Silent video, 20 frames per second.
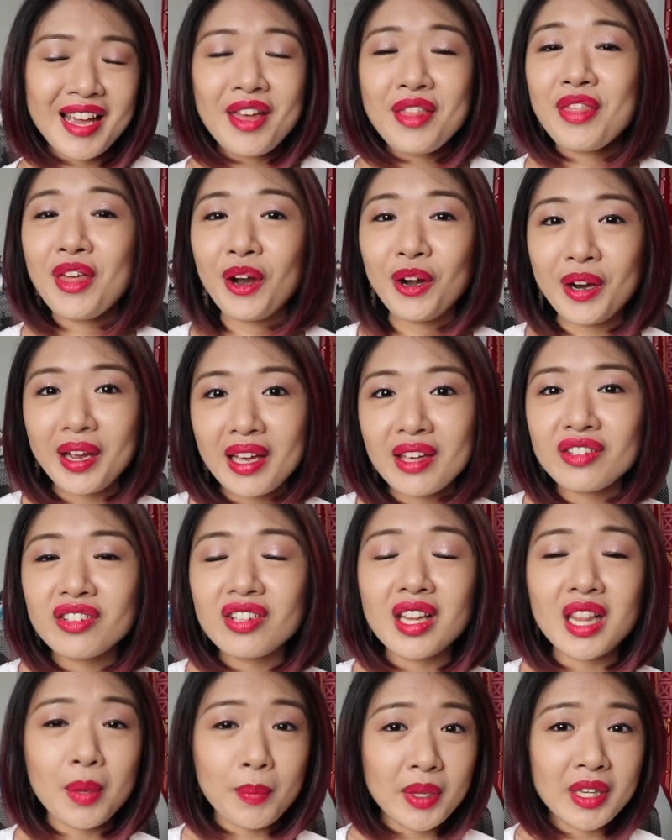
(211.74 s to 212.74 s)
There is
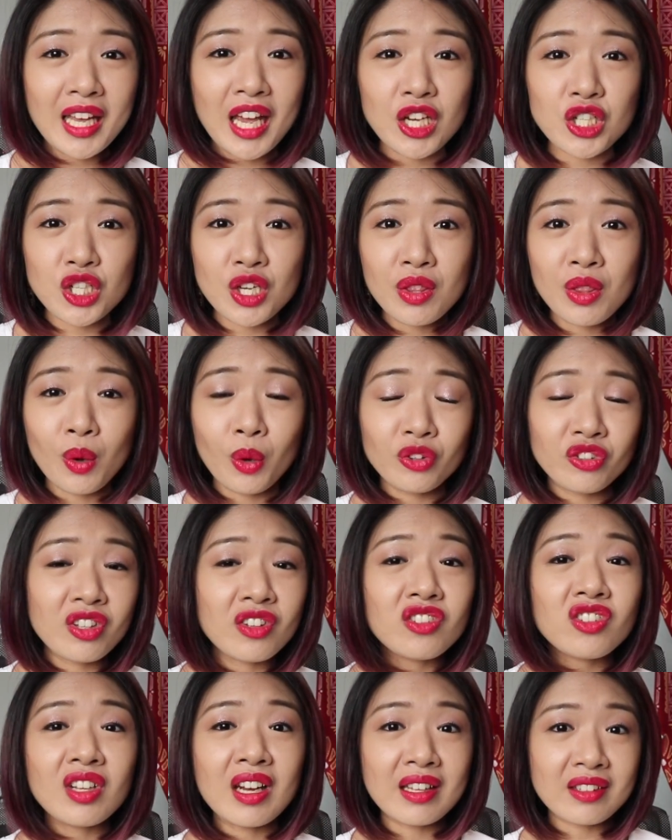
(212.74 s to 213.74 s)
a limitation though,
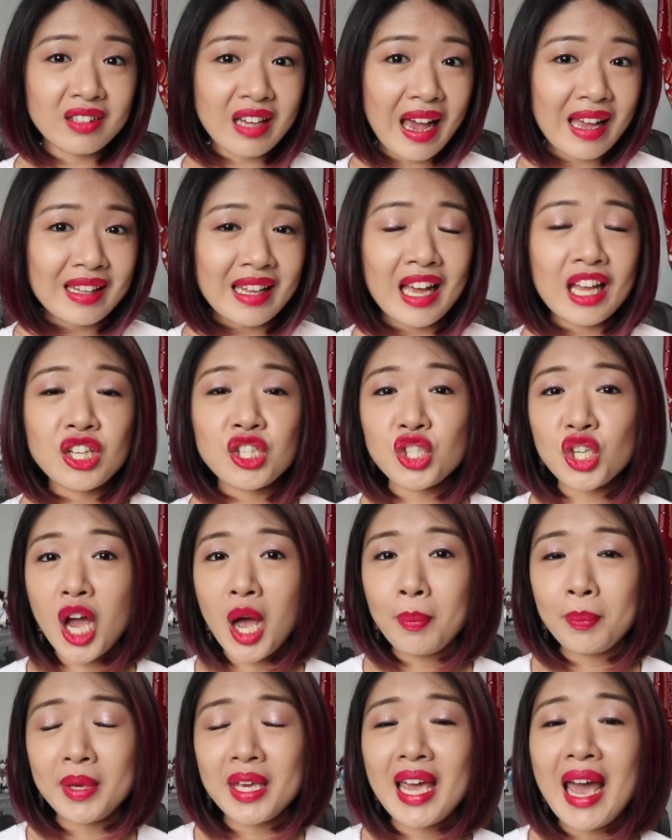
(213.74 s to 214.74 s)
since Lazada and
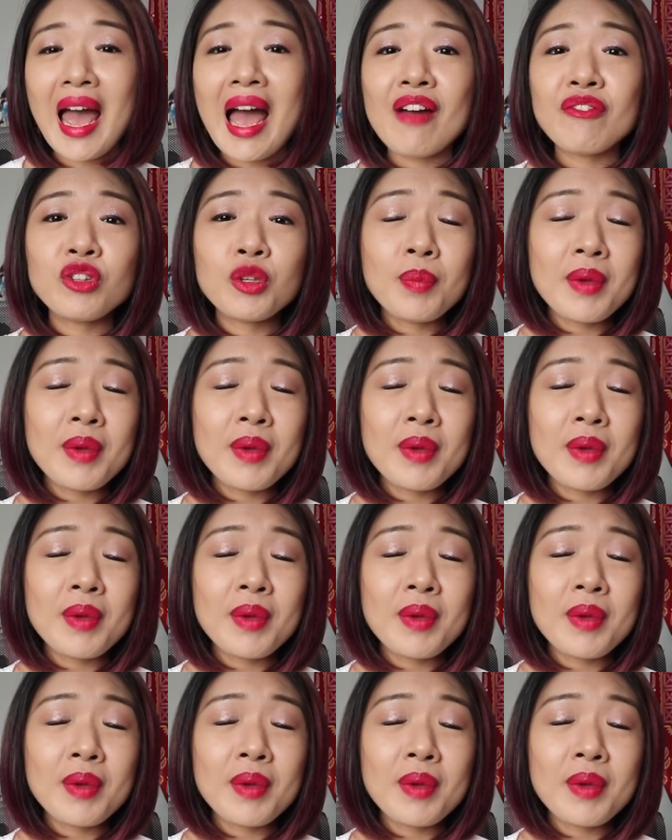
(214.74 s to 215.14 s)
Shopee have to